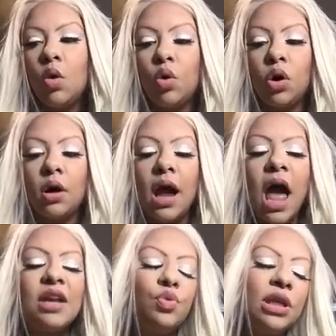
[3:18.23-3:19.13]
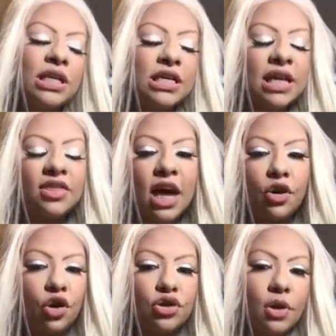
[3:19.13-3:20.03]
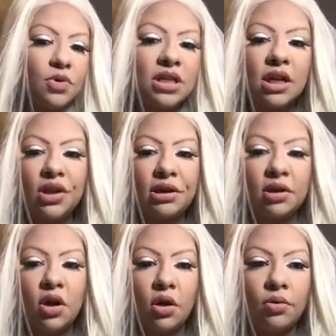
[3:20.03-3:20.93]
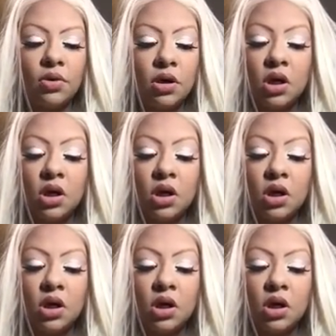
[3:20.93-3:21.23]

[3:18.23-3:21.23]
Or, I really didn't get that hurt, so I'm just going to let it go.